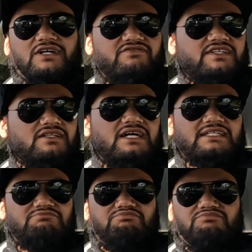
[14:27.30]
I feel
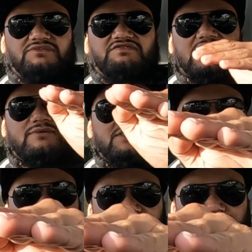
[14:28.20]
like if they were
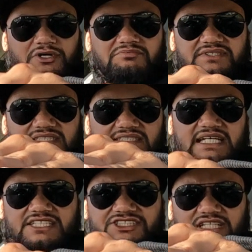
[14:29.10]
to drop the
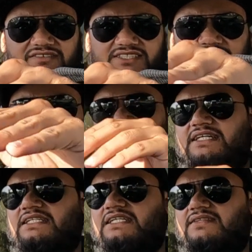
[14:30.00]
dash ever so
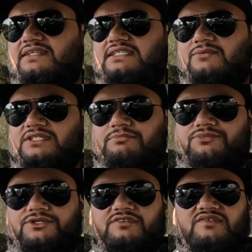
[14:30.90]
slightly, I think that would
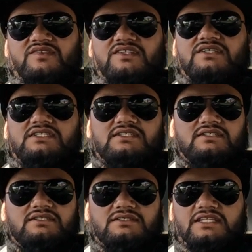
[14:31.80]
improve
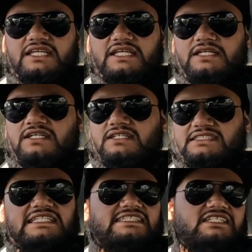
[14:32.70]
the
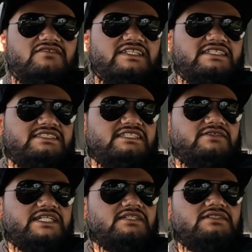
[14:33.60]
aesthetic of the
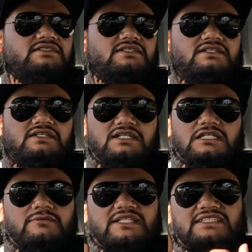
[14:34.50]
interior.
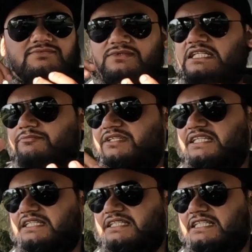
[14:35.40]
But that's really
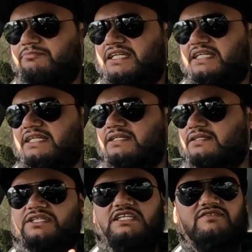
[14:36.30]
me nitpicking.
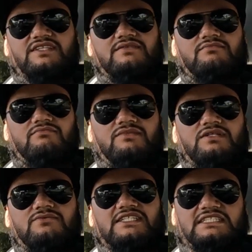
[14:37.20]
Even
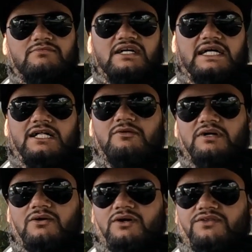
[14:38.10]
resting my
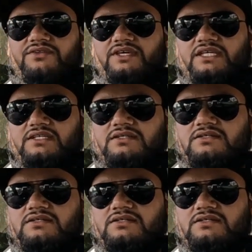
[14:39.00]
elbow on the